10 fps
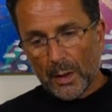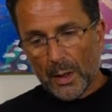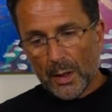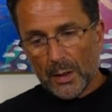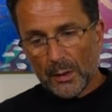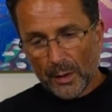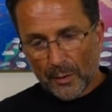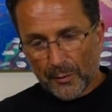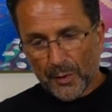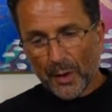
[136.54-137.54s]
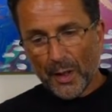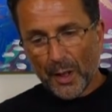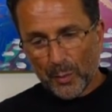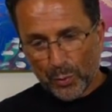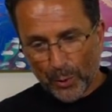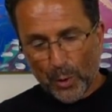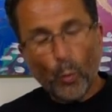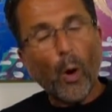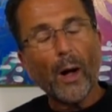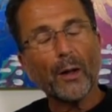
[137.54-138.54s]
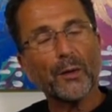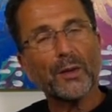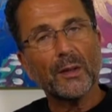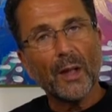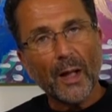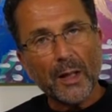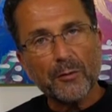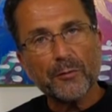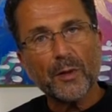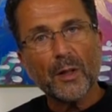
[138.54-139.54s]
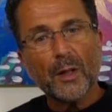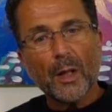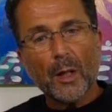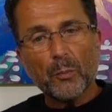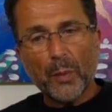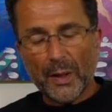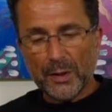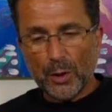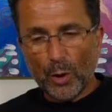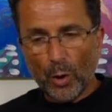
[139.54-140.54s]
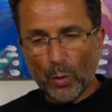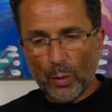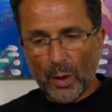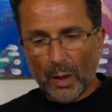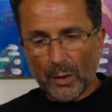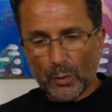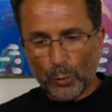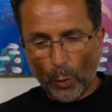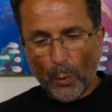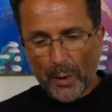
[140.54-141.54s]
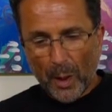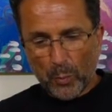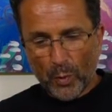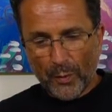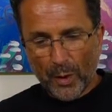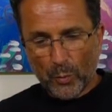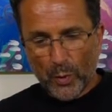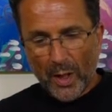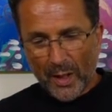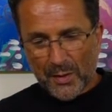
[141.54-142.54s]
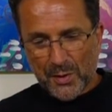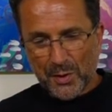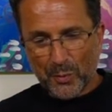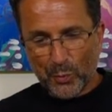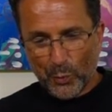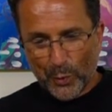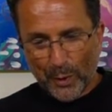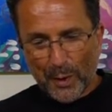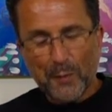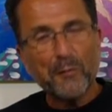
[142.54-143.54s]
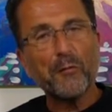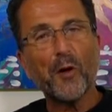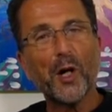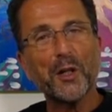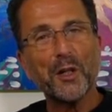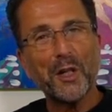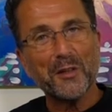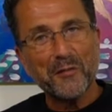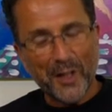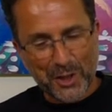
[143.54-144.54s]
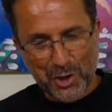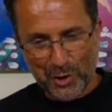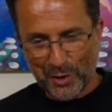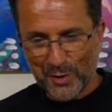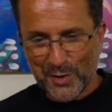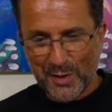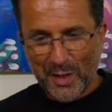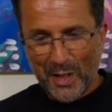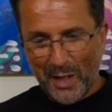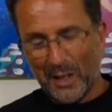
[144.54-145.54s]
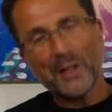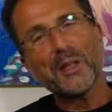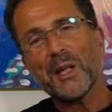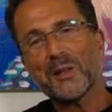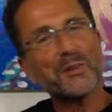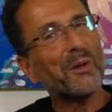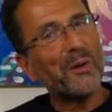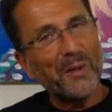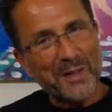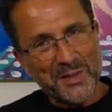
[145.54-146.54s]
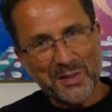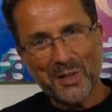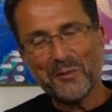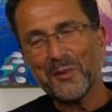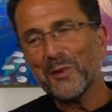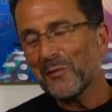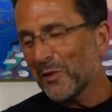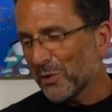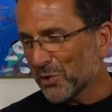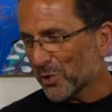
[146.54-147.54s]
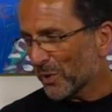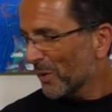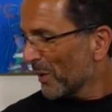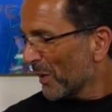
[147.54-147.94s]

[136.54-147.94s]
he lived a pretty wild life. But you know, growing up with him, we had some really fun adventures, and I'll get into all that stuff in the future.